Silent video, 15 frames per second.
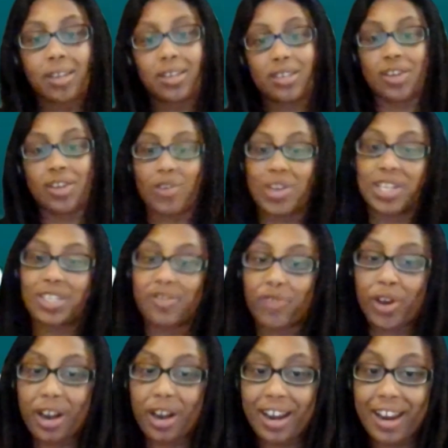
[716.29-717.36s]
So it's a
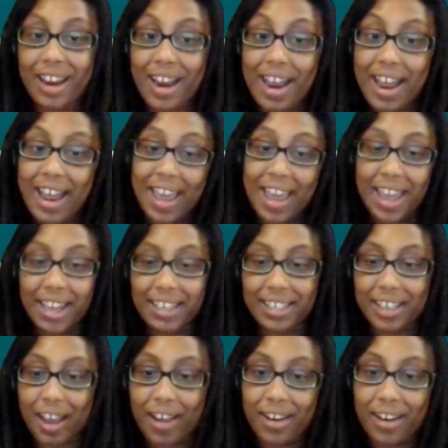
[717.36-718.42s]
very
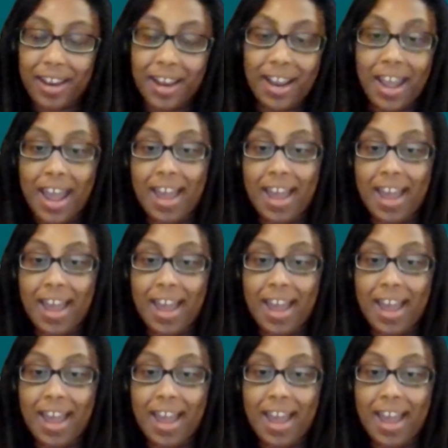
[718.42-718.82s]
exciting